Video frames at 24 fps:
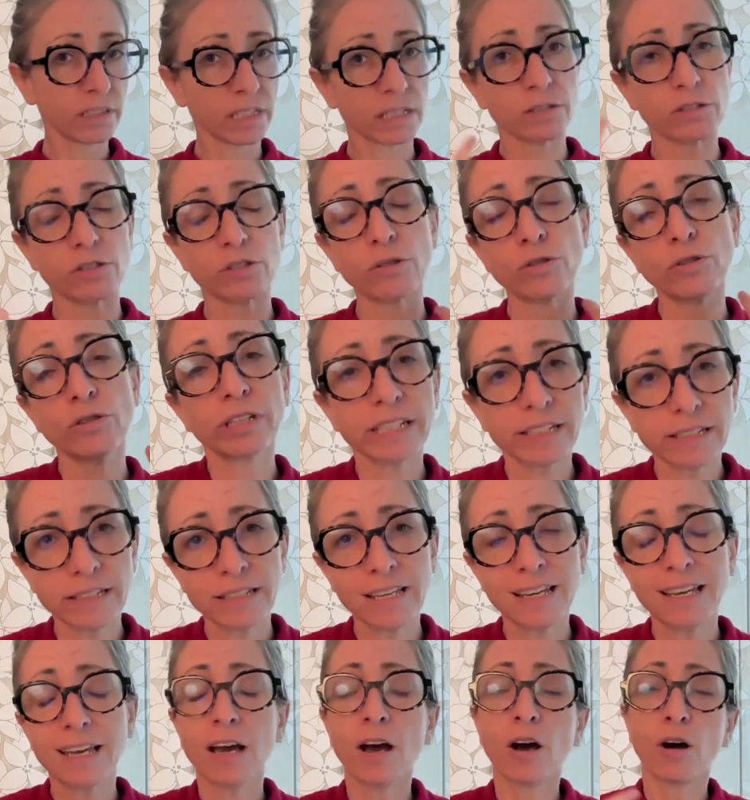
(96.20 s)
So you can,
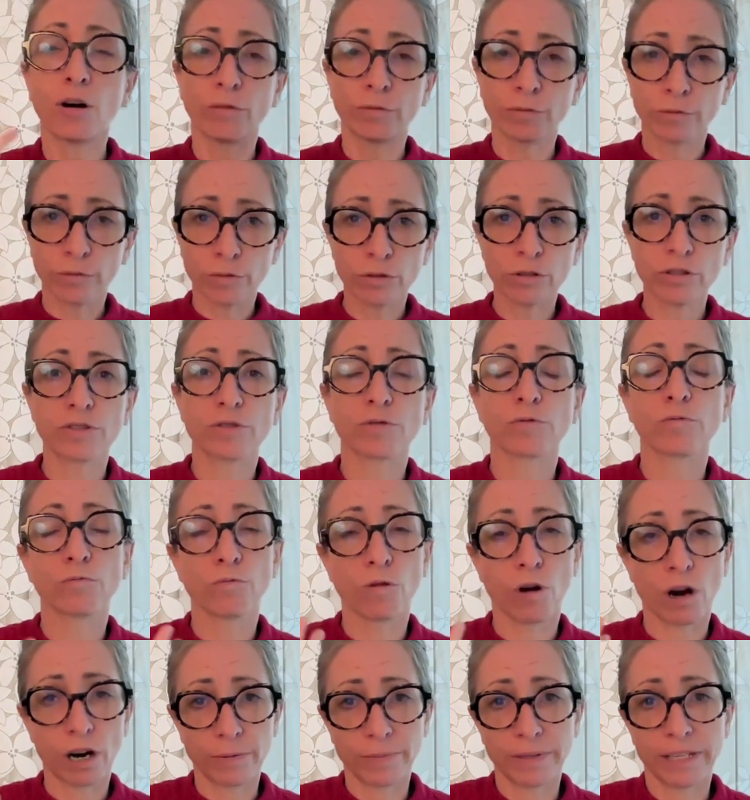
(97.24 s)
of course,
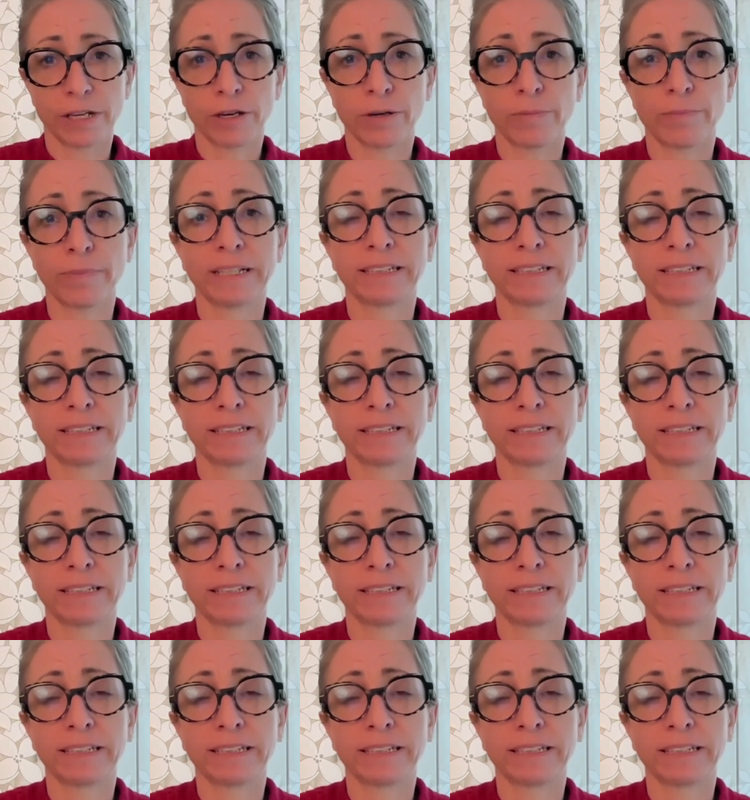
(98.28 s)
warm it up